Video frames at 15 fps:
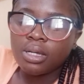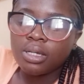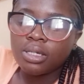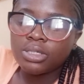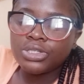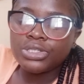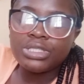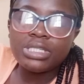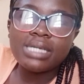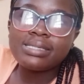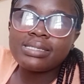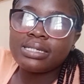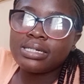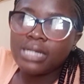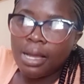she
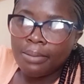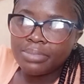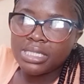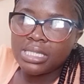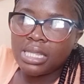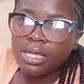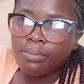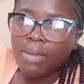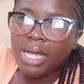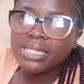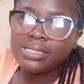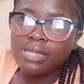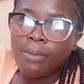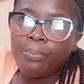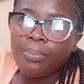just dumped them
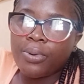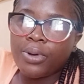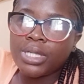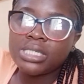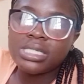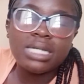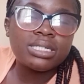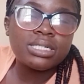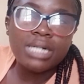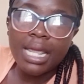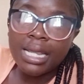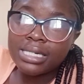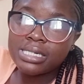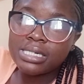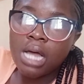at some point, and
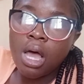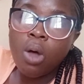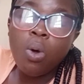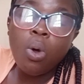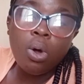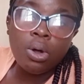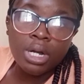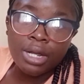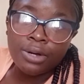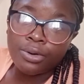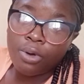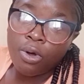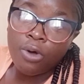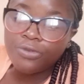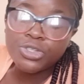right now on and
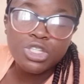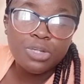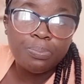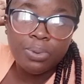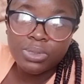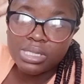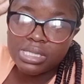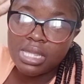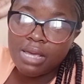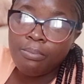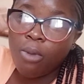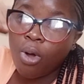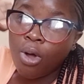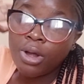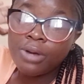off she puts
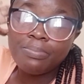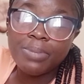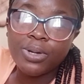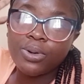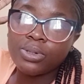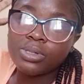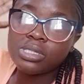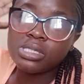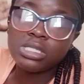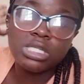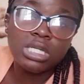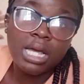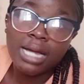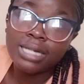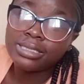them on because
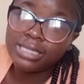she can't